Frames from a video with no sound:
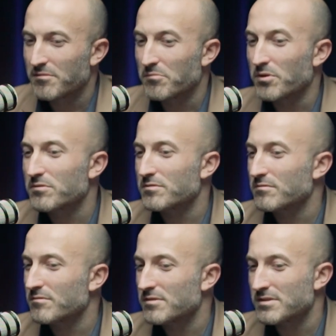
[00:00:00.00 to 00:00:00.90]

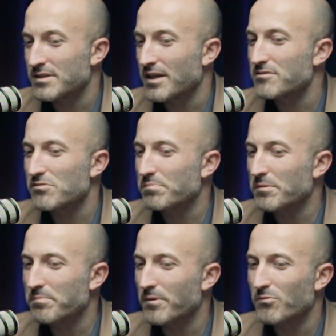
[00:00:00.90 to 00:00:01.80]
but they are the
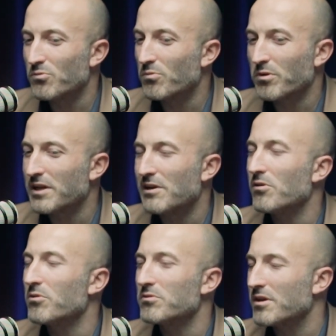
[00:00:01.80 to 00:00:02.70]
people who work in
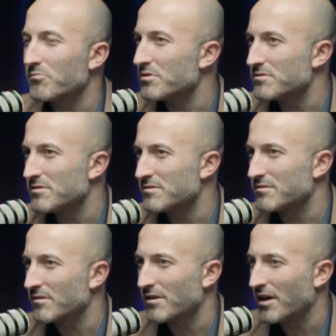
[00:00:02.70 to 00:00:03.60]
long term with
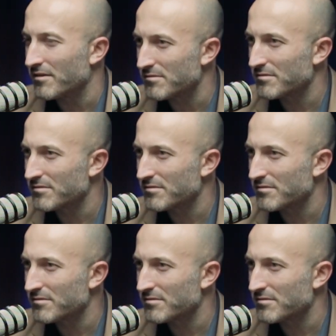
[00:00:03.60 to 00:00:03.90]
these clients.